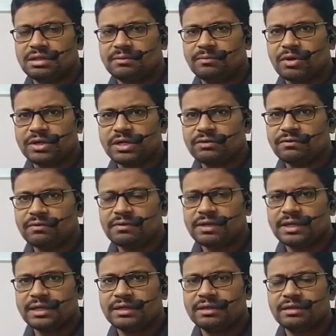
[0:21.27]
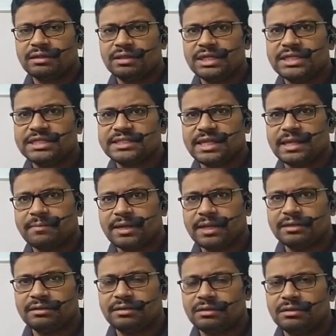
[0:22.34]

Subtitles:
product we will get? That is amine.